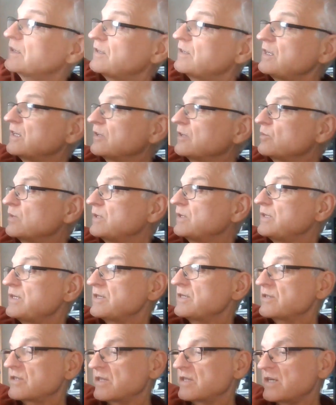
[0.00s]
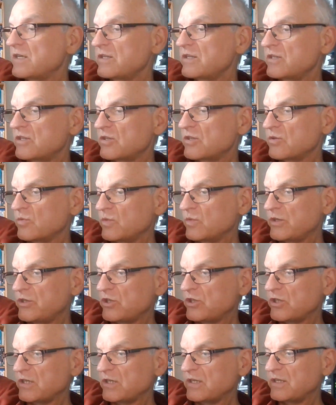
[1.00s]
and the other one is this,
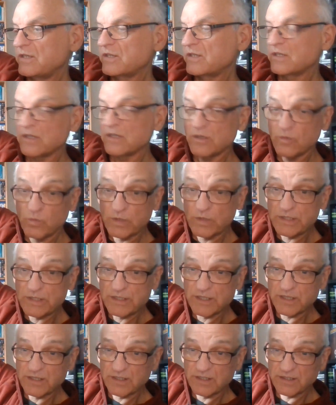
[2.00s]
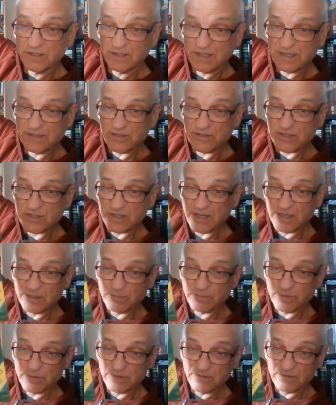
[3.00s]
which is Winter
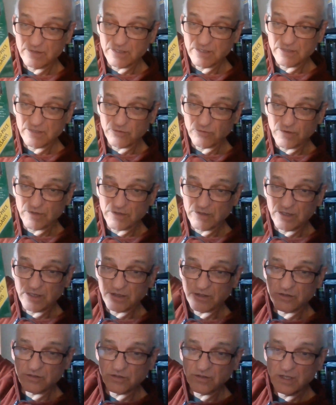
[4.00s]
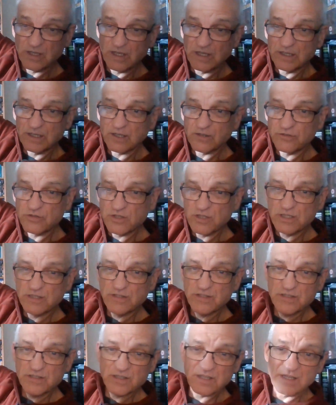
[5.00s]
Landscape. Very nice. Now, as you can
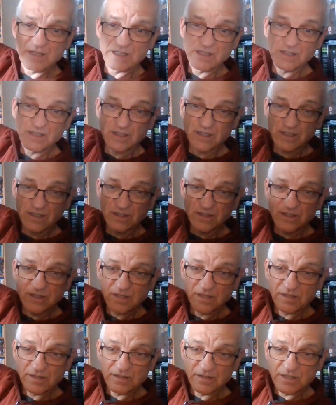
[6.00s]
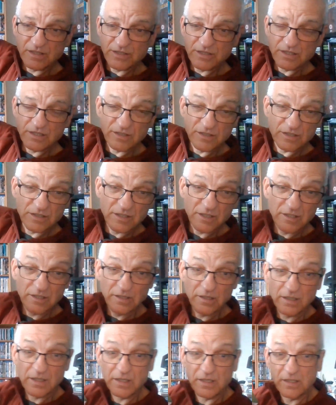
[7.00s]
see, uh, this is
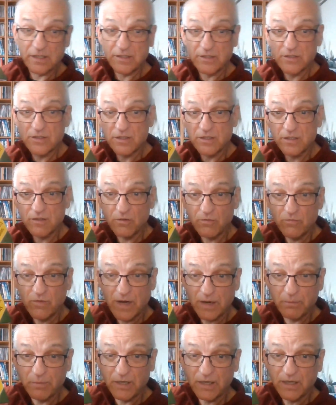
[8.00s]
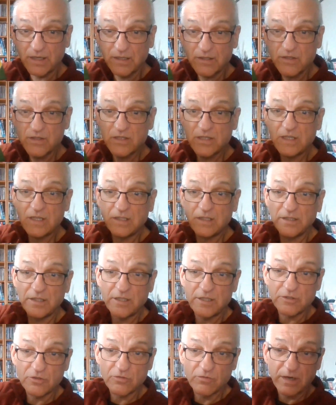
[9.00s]
still in its wrapping. It's sealed
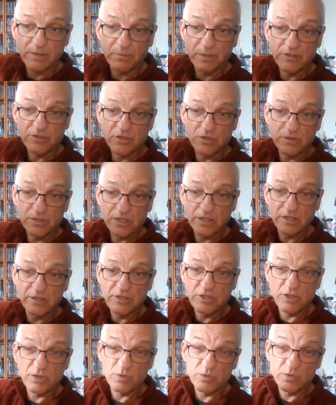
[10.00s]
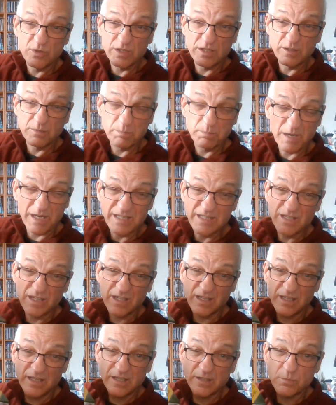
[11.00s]
in its wrapping, so it's unused. It's
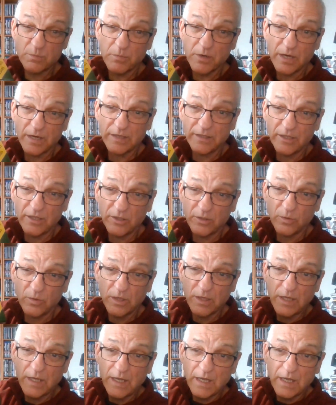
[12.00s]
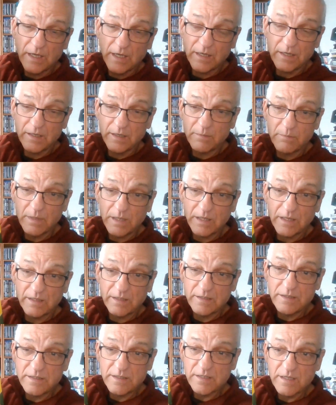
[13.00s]
basically it's brand new. Um,
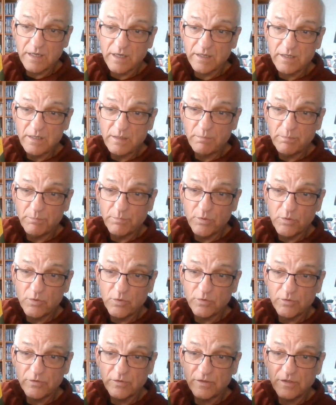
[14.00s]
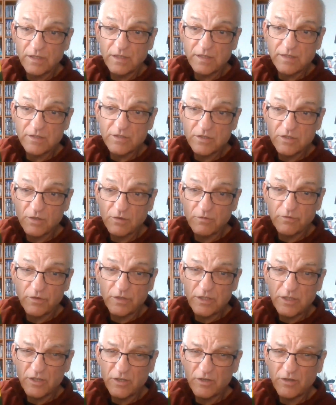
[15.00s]
and I bought this over
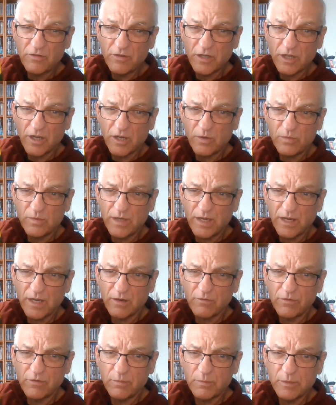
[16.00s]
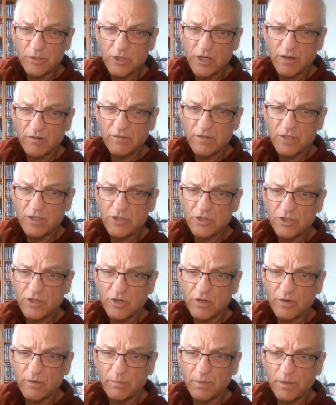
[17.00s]
a year ago now from a charity
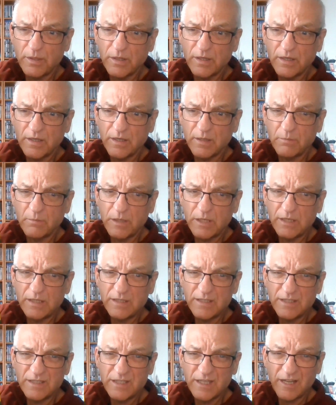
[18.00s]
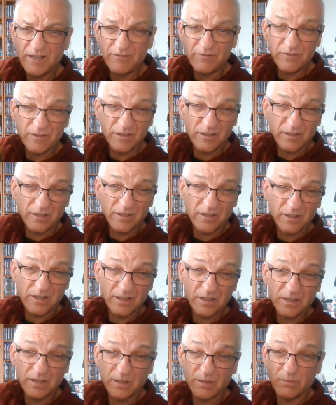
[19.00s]
shop um, in Devon
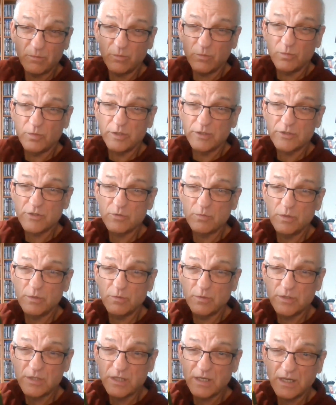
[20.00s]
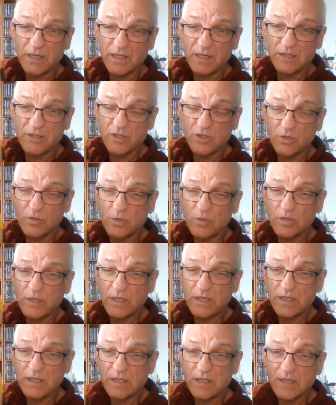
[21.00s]
um, whilst we were staying in
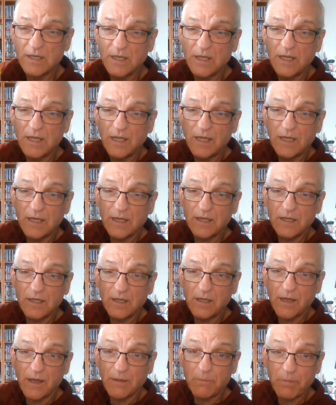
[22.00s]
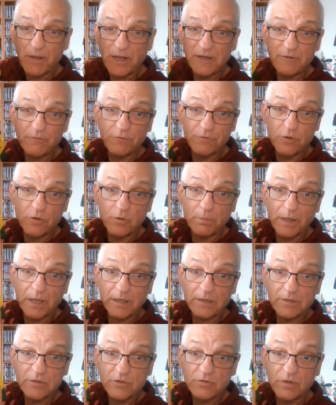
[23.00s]
Torquay. Uh, I paid four
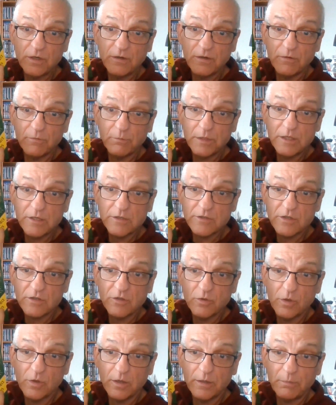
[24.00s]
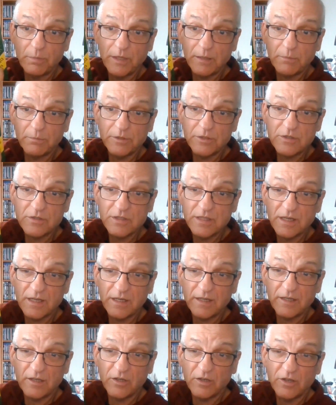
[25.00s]
pounds for it because I thought I'd be able to
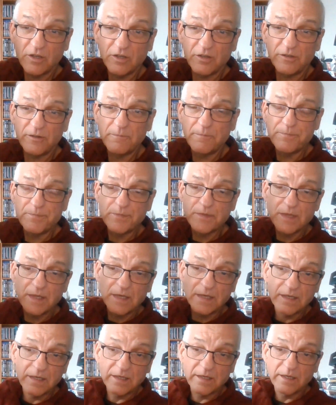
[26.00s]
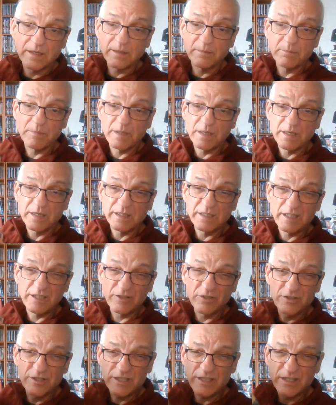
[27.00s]
sell it on. Um, I
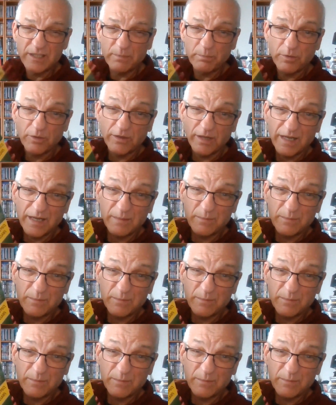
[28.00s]
looked it up on